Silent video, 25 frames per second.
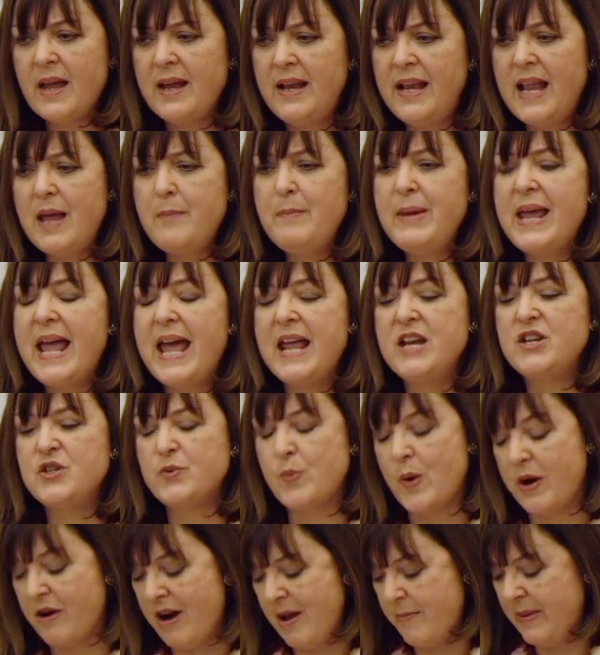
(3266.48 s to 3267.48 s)
Let me end
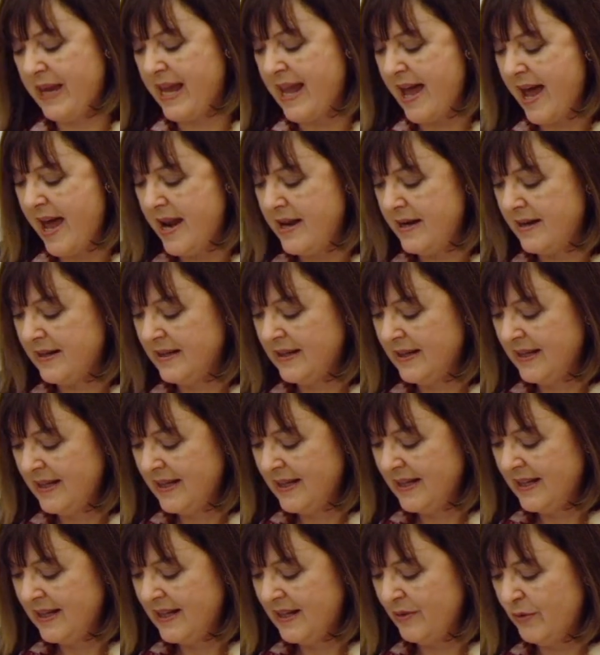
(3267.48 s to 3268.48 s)
where I began,
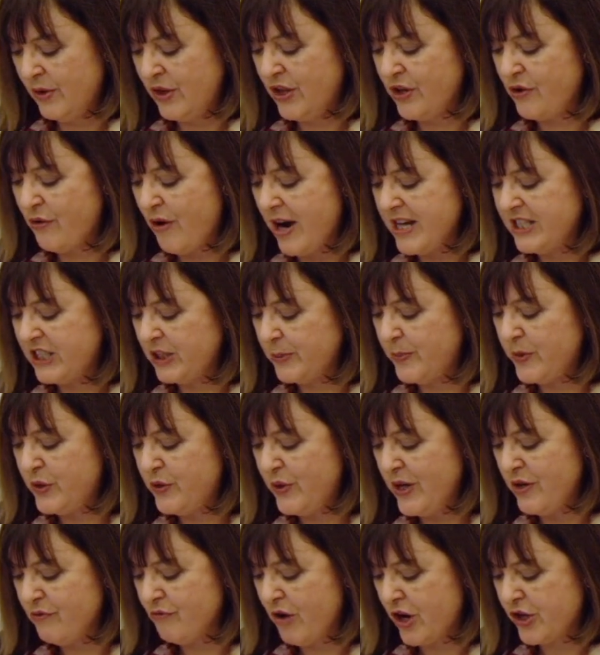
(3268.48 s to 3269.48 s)
with the crisis
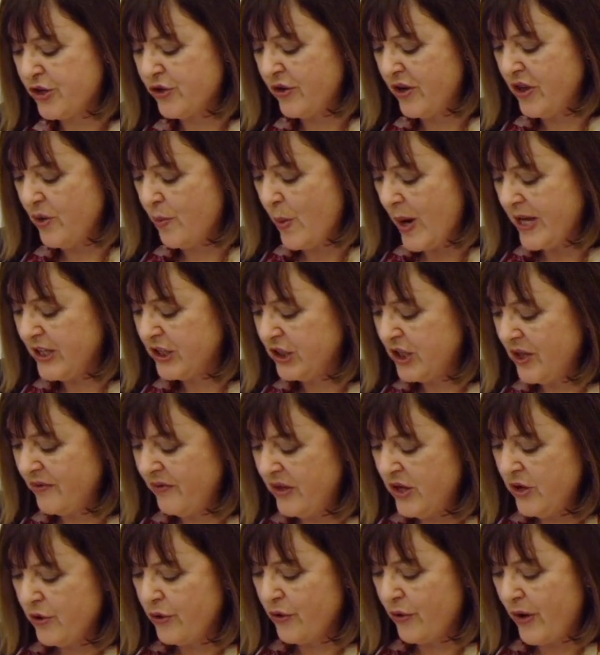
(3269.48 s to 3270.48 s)
between Russia and the West over
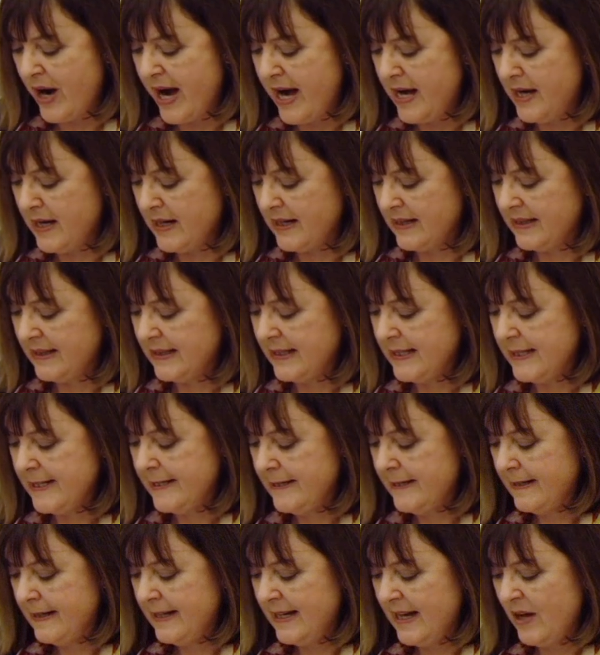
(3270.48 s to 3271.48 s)
Ukraine,
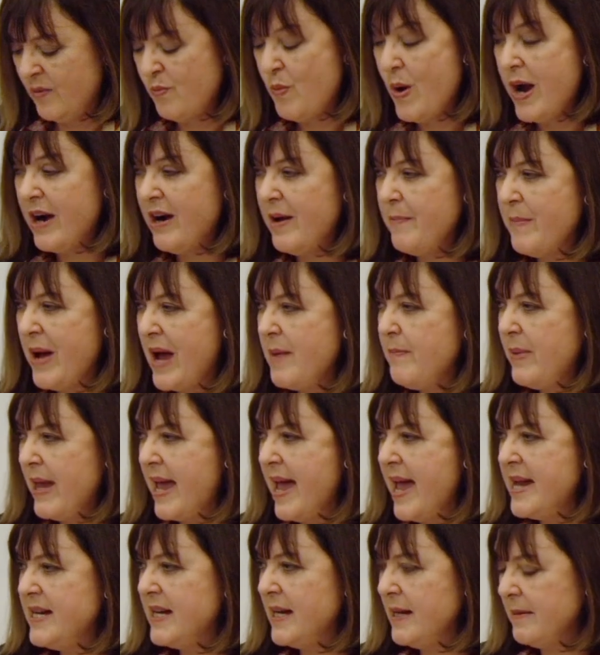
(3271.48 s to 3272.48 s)
and where it might be
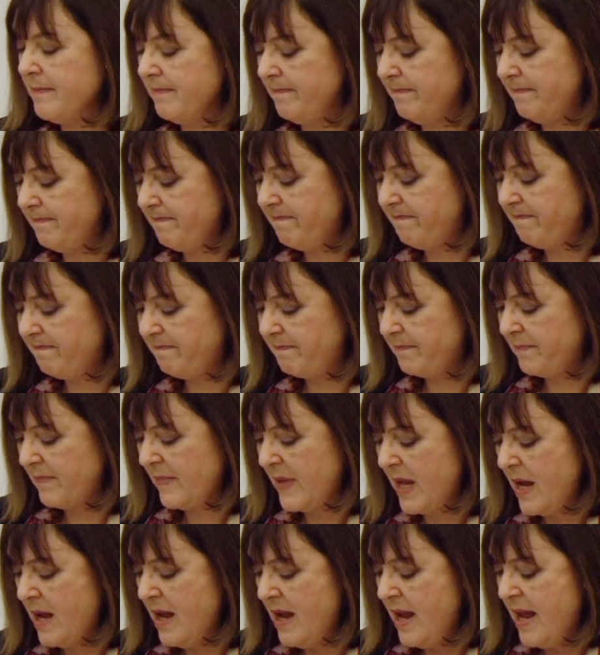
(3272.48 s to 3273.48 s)
heading.
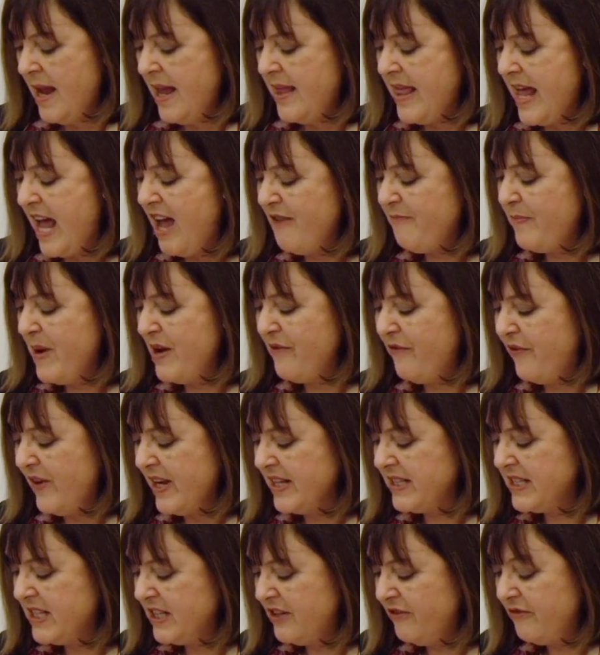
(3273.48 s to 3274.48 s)
There have been
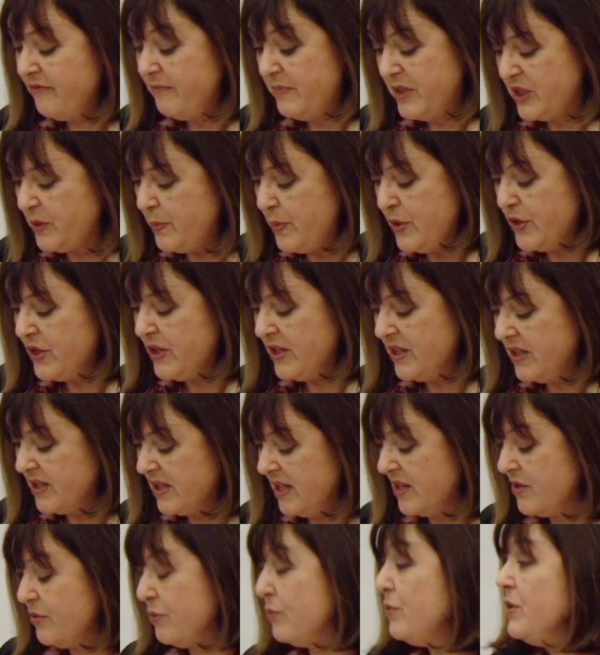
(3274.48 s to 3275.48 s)
fears that if Mr. Putin is
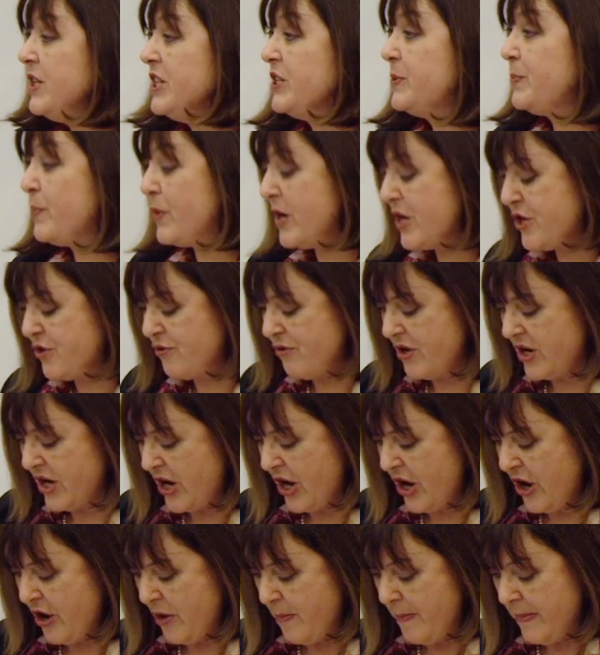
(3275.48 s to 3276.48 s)
under all this pressure at
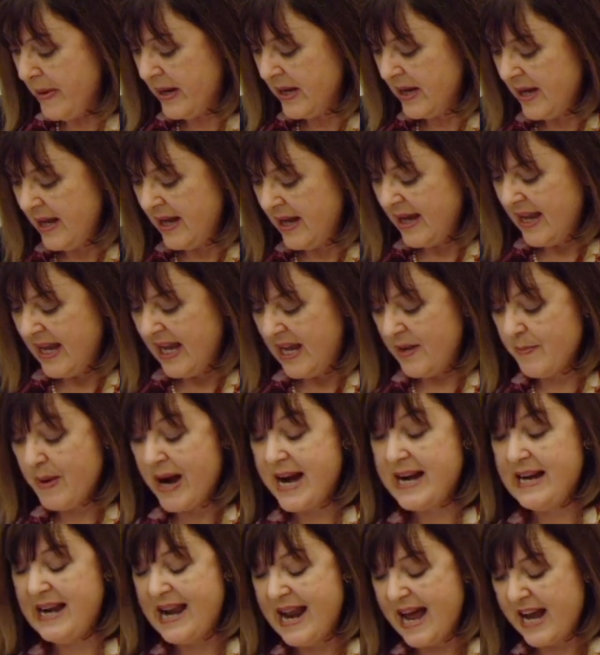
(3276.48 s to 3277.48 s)
home, he
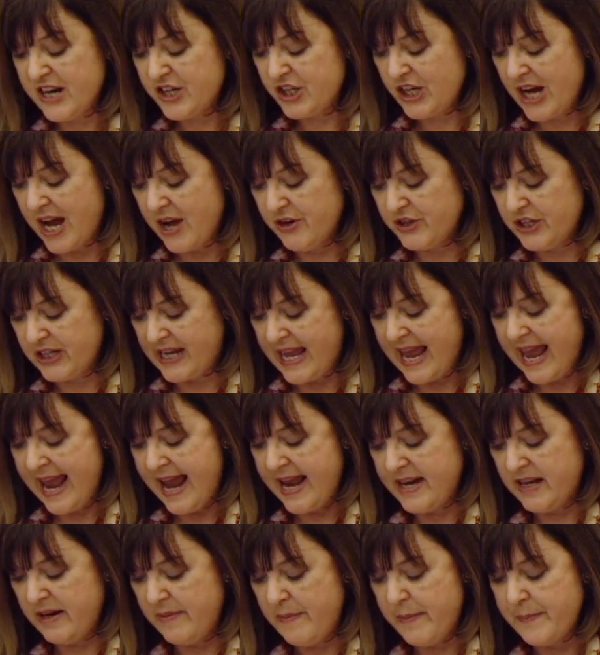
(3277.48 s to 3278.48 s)
might lash out
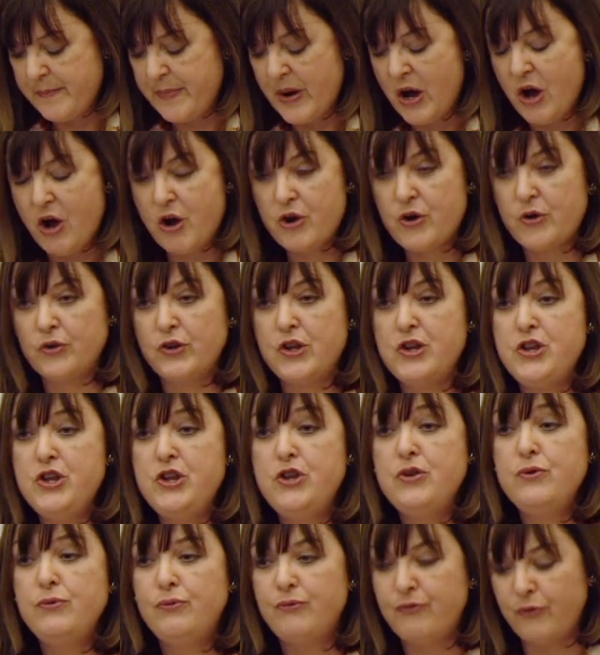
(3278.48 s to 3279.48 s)
again and embark on a
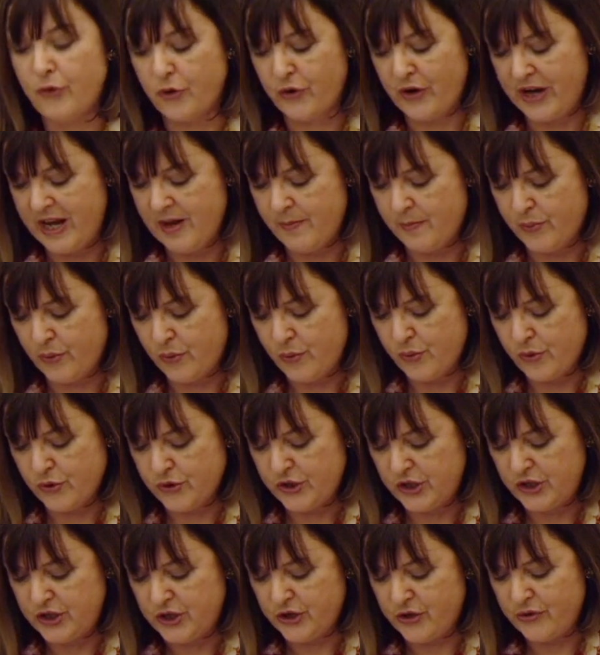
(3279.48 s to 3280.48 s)
new foray abroad
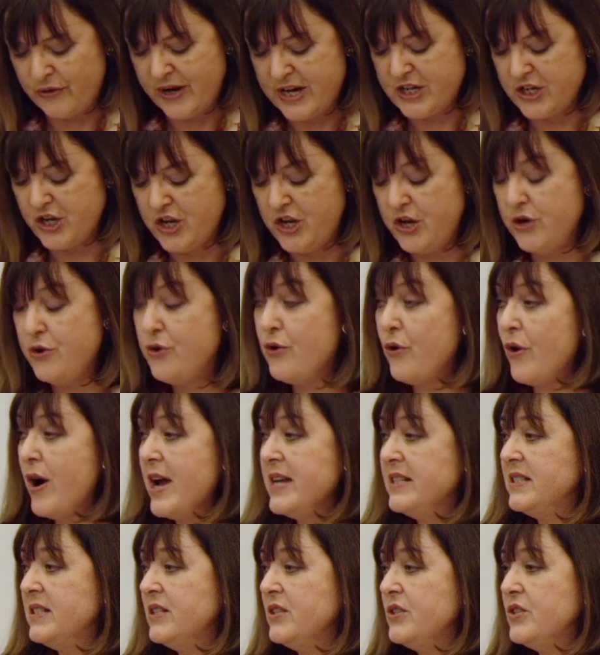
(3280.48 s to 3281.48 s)
to create a new
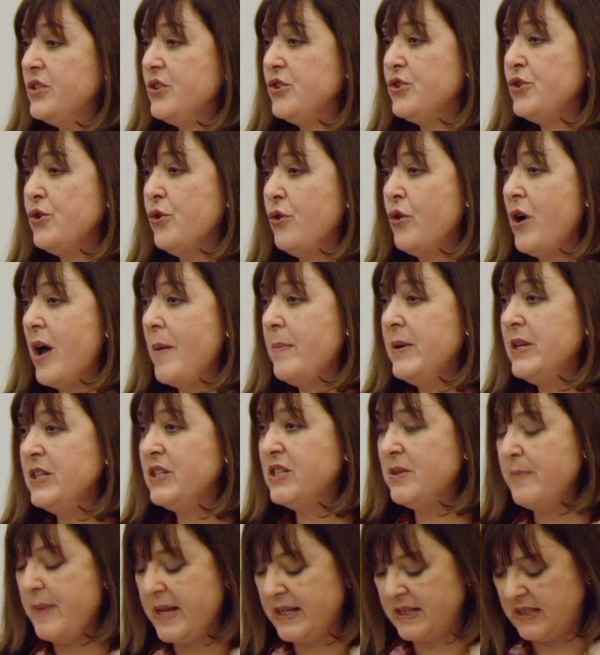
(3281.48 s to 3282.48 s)
crisis to shore up his
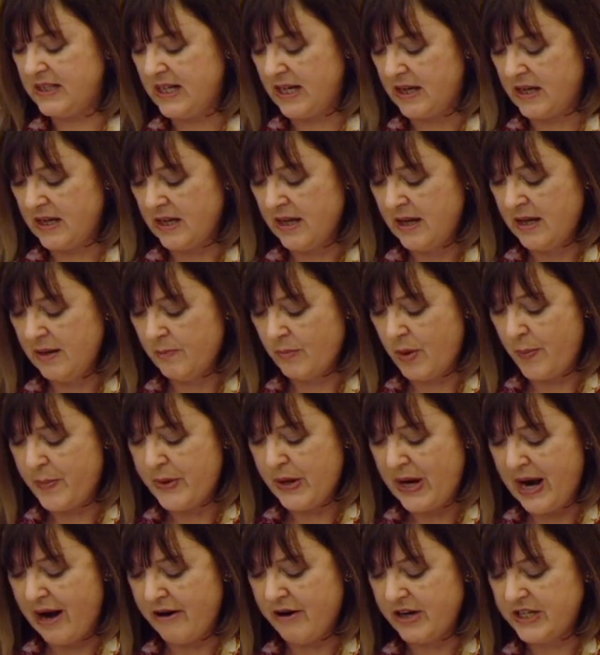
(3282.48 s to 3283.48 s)
domestic
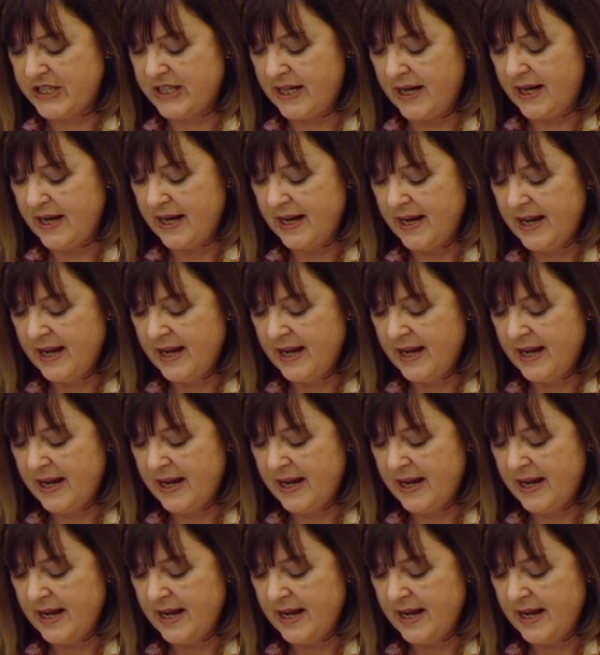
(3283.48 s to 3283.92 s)
popularity.